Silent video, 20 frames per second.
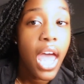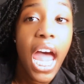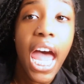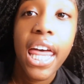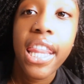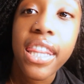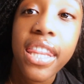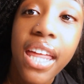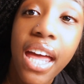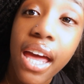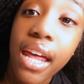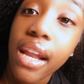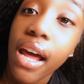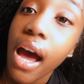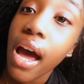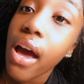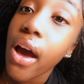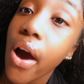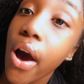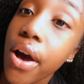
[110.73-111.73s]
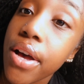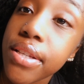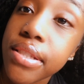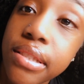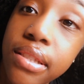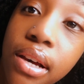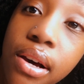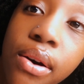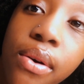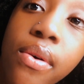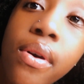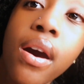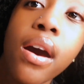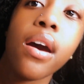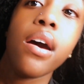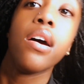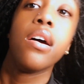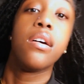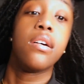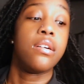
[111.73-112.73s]
And then I also
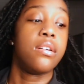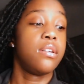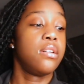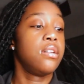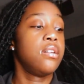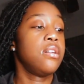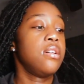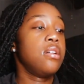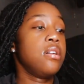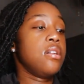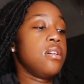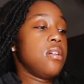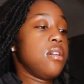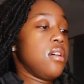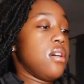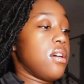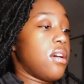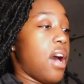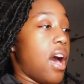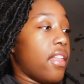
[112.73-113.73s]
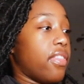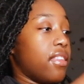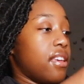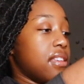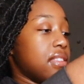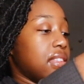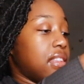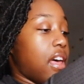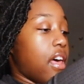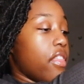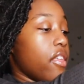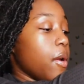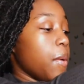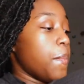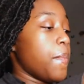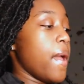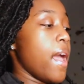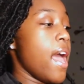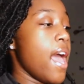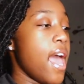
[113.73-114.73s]
got these
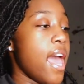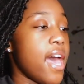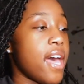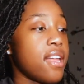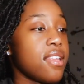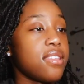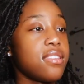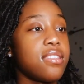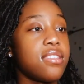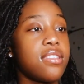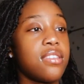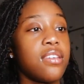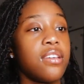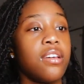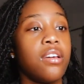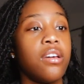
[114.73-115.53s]
leather pants,